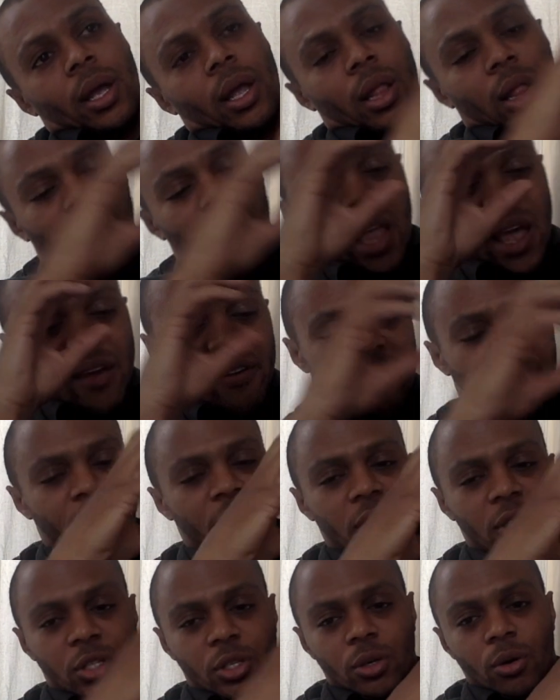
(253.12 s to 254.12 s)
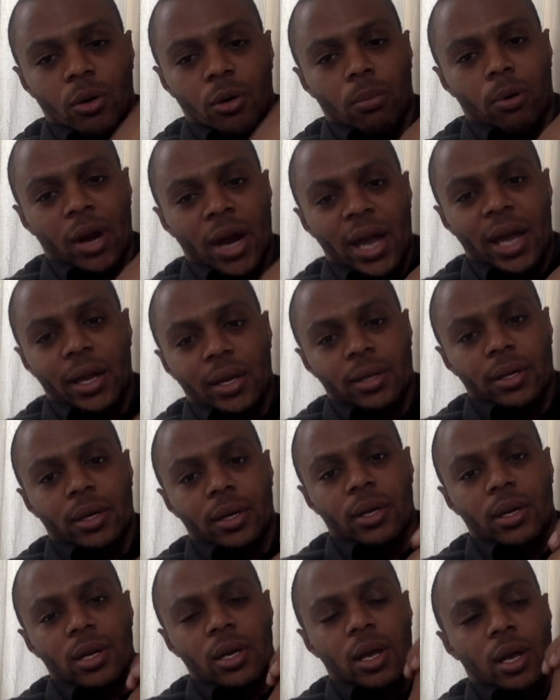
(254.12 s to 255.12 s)
leverage your brand,
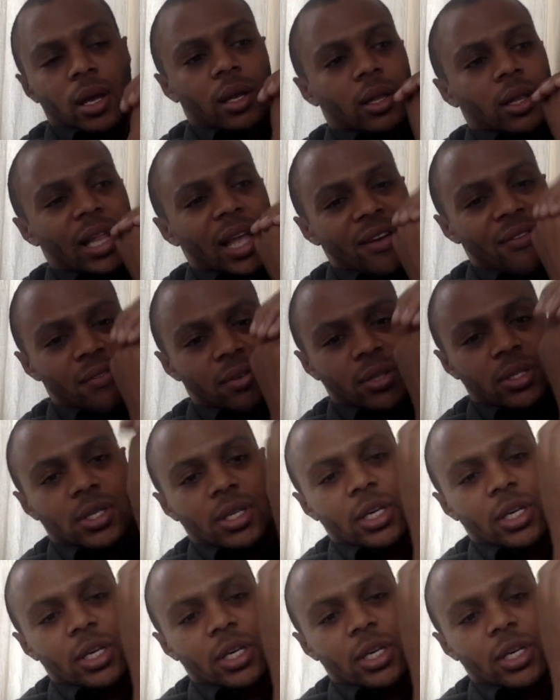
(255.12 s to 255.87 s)
leverage